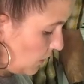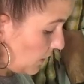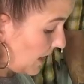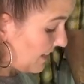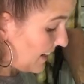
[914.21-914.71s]

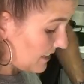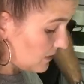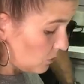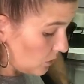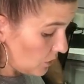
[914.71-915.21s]
Okay, the next
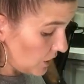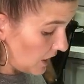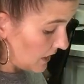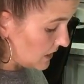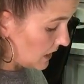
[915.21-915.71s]
door, the
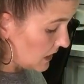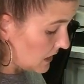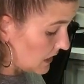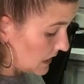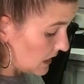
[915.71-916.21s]
next thing is a
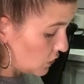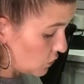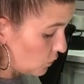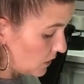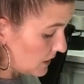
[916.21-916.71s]
Disney
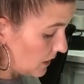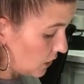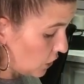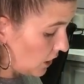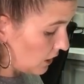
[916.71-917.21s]
store
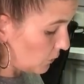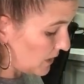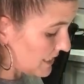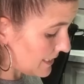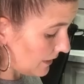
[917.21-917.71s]
Tigger Halloween
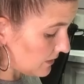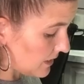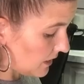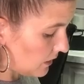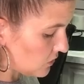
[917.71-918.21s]

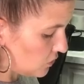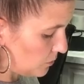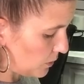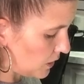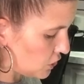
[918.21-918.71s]
skeleton costume
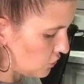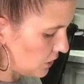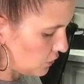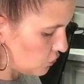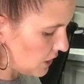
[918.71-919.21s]
plush trick
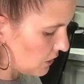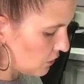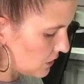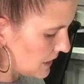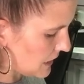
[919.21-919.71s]
or treat,
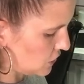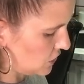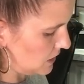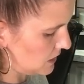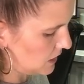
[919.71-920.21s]
thirteen
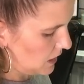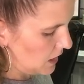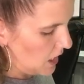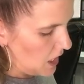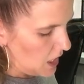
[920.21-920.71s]
inches.
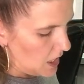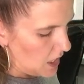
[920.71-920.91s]
Um,